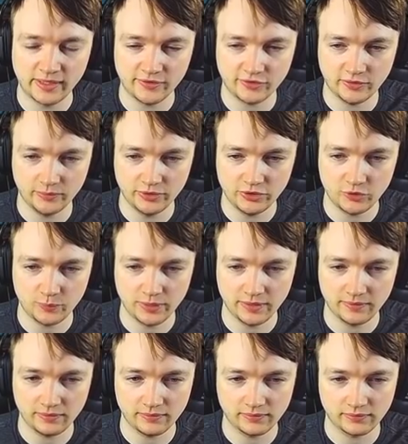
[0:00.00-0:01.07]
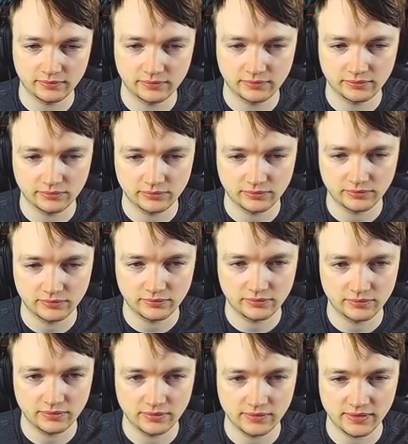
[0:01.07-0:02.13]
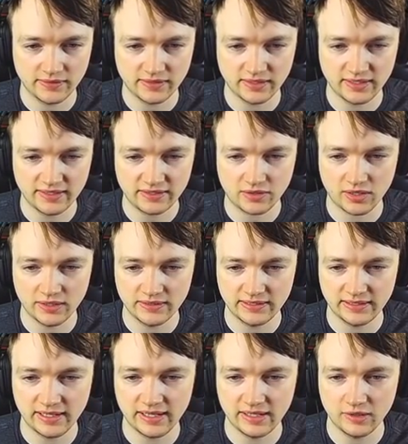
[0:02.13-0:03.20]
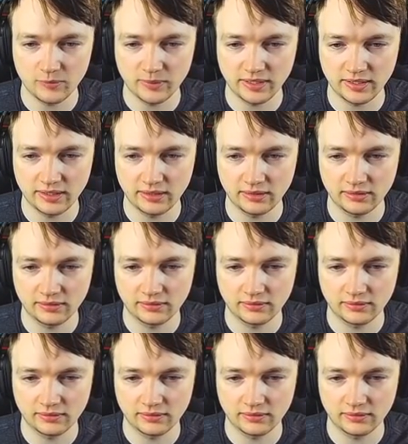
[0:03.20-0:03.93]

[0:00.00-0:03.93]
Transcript: after image, but it's a nice card to get at the beginning.